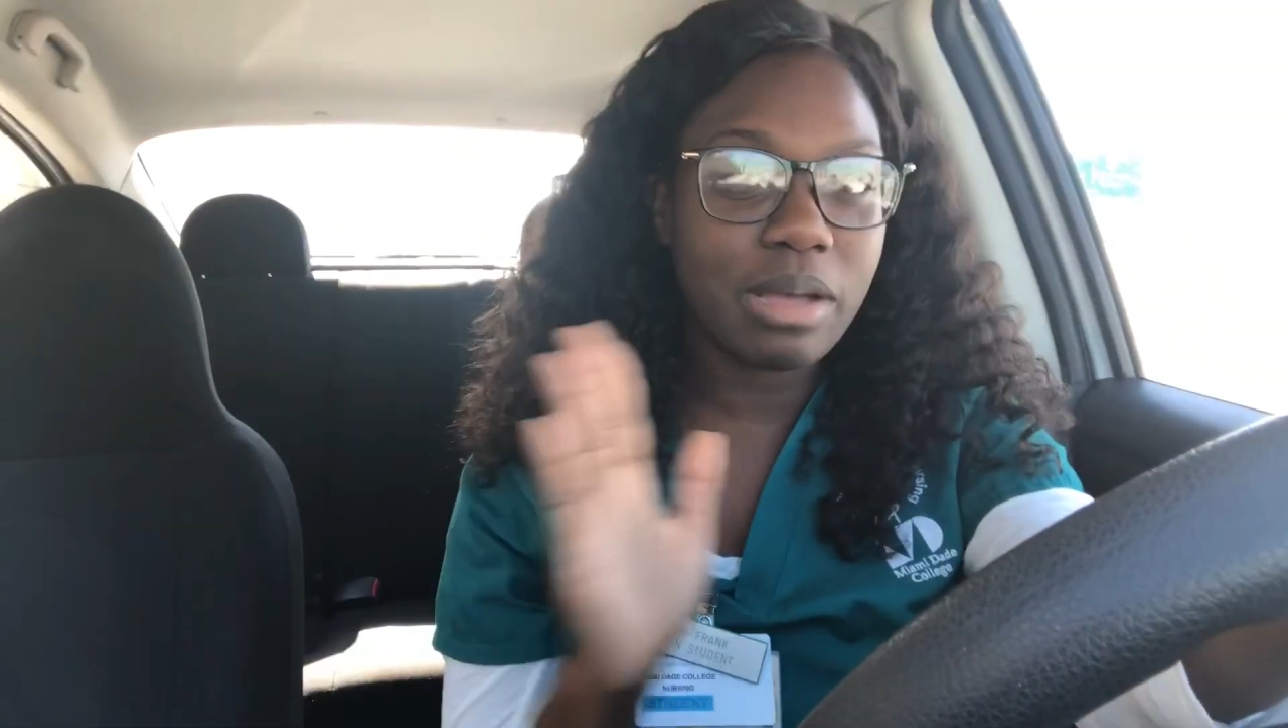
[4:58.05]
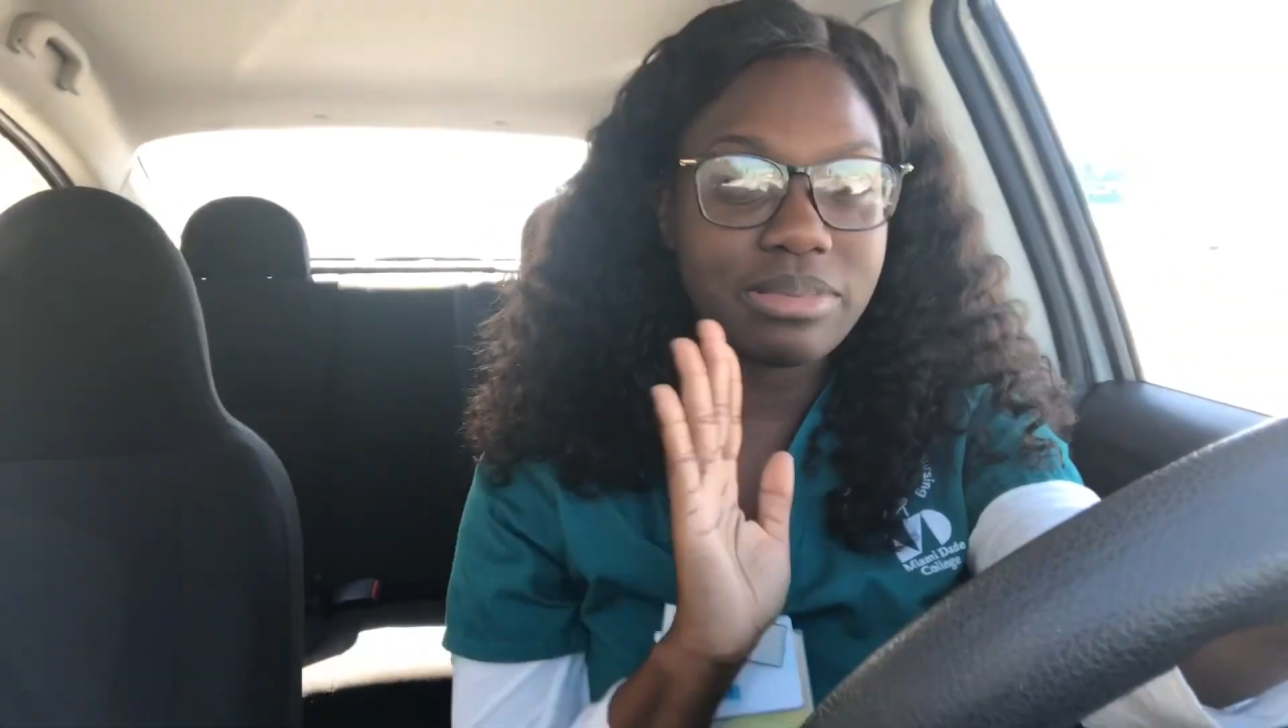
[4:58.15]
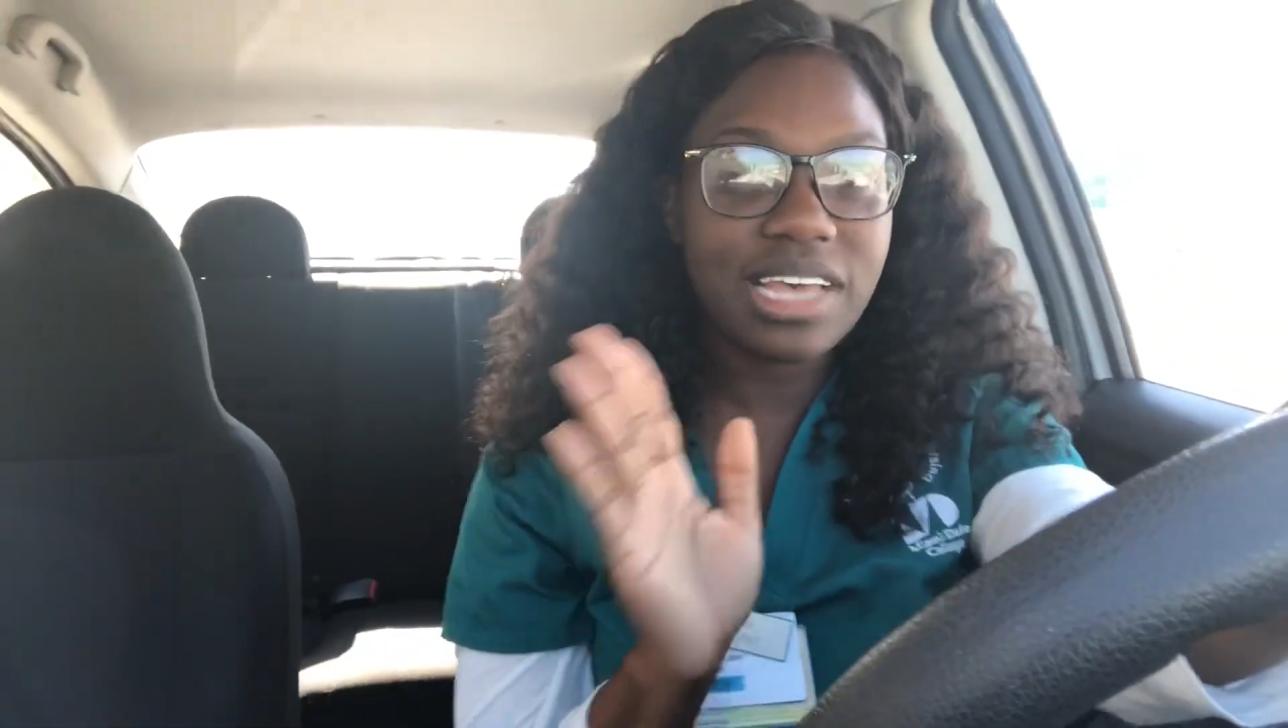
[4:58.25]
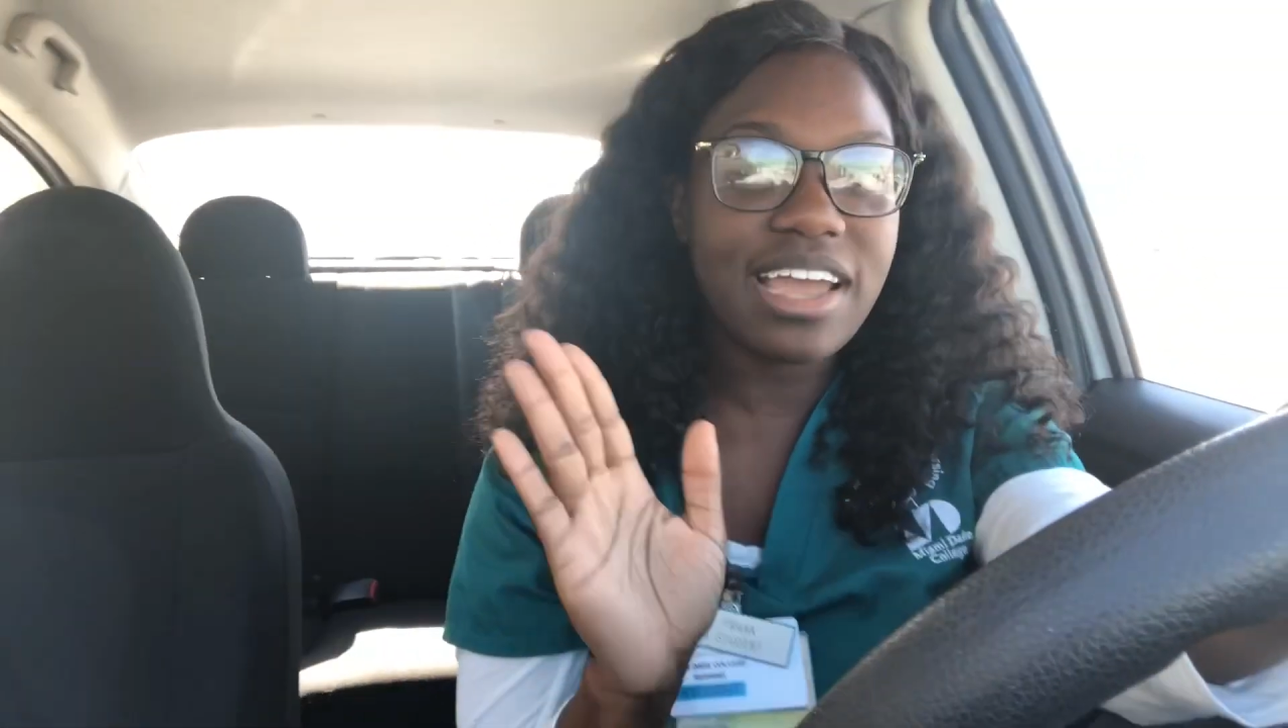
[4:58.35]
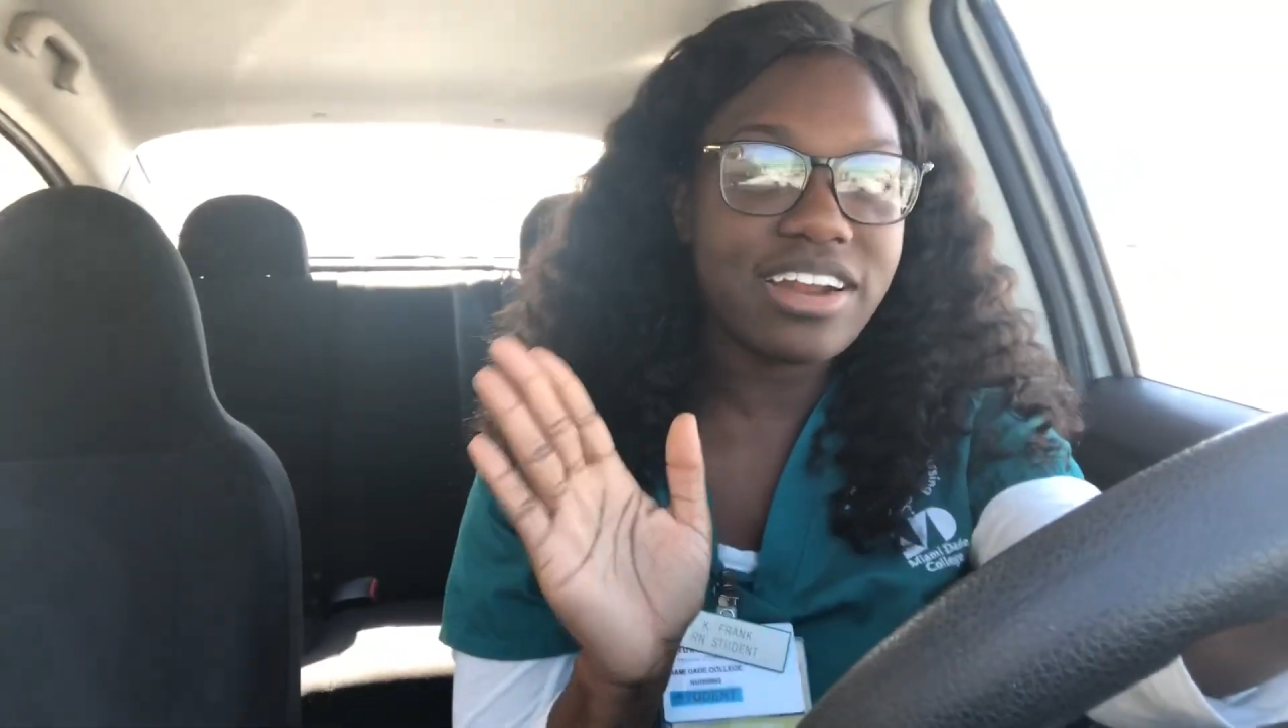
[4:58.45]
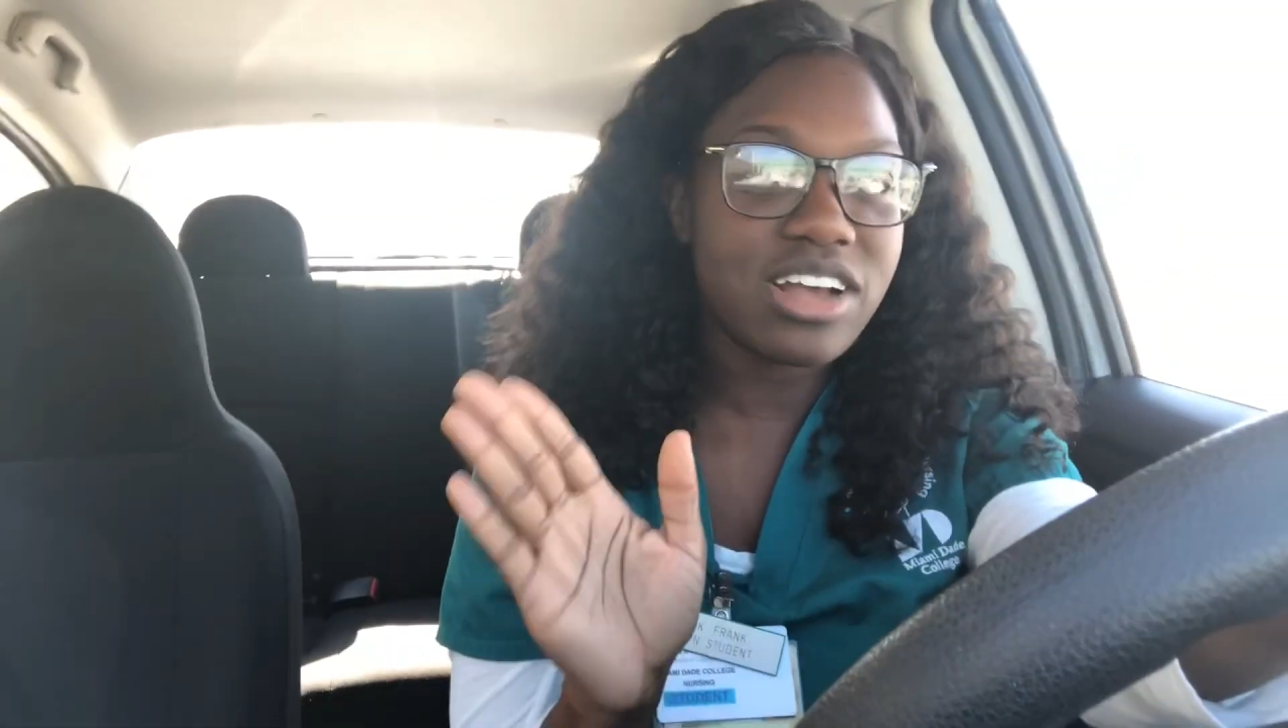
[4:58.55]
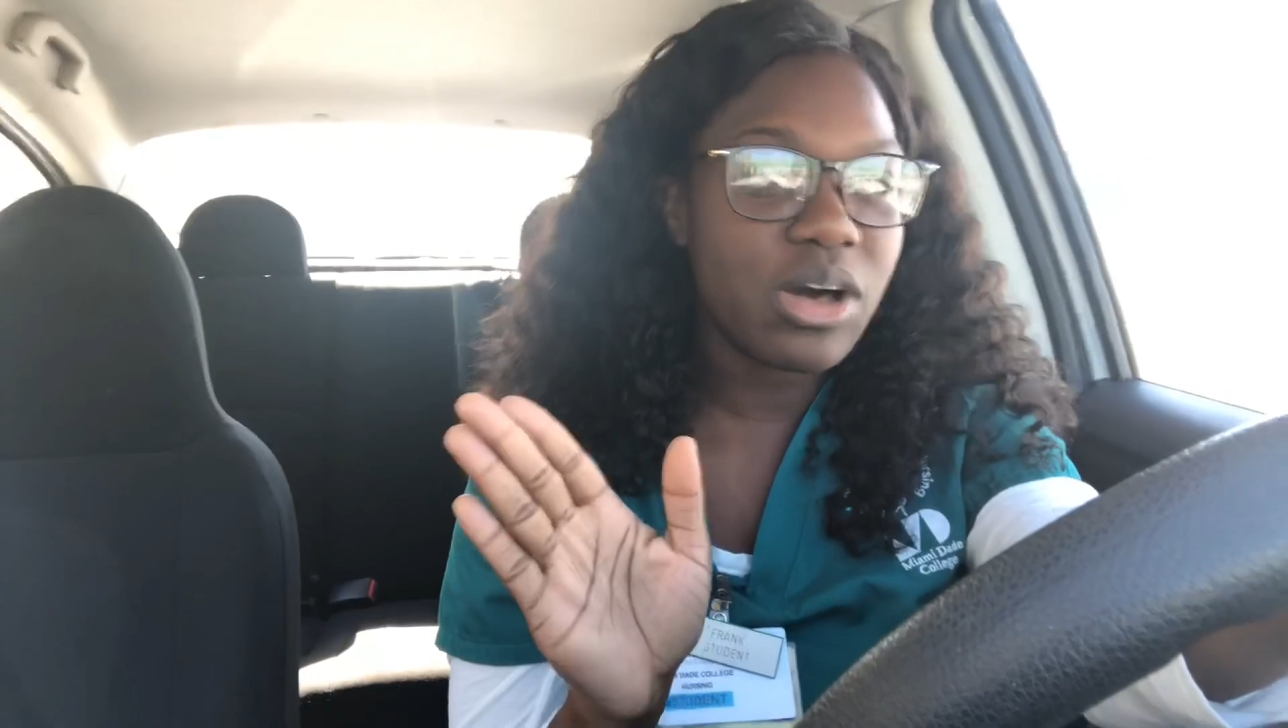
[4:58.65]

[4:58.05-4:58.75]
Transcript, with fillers: I'm tired of